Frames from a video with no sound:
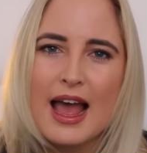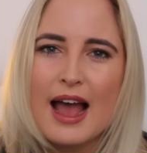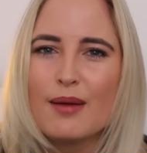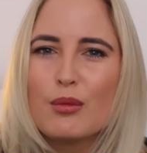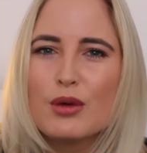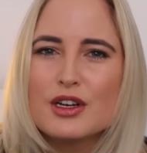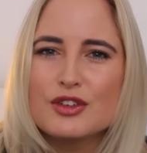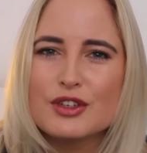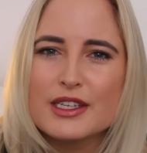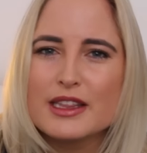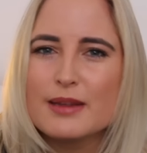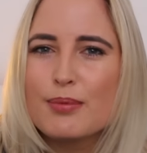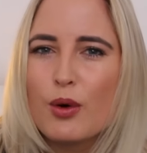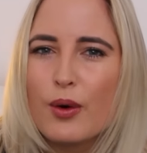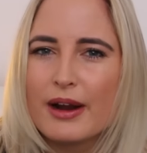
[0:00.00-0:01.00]
And what's really
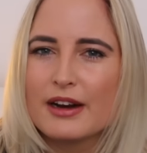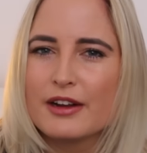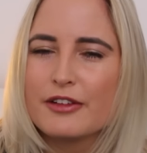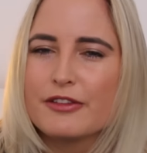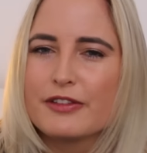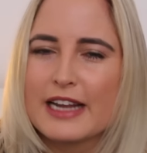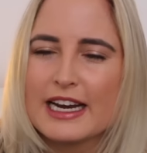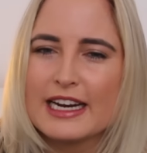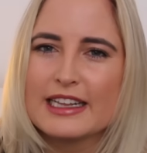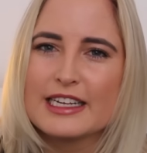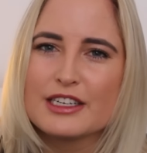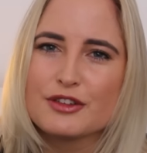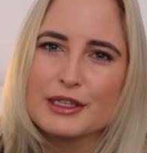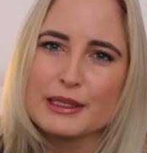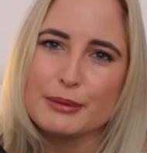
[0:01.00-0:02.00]
the point of getting
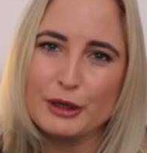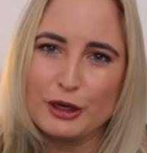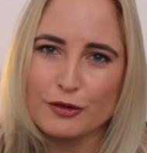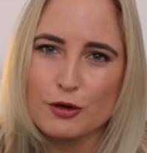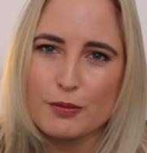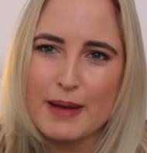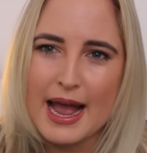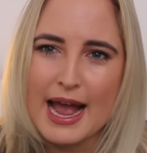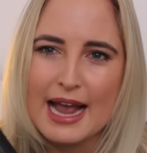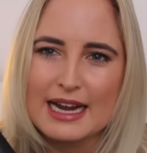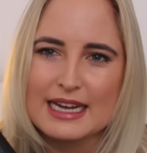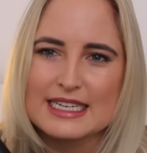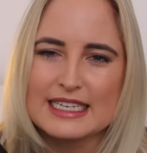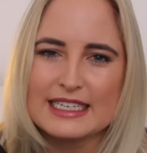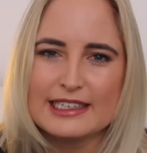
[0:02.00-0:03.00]
these really beautiful
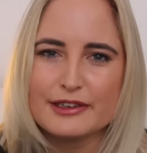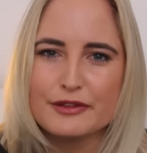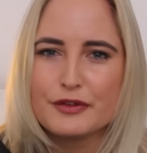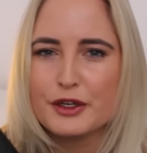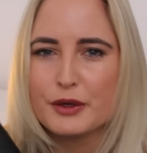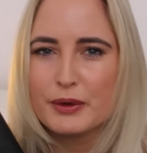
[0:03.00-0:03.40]
bags if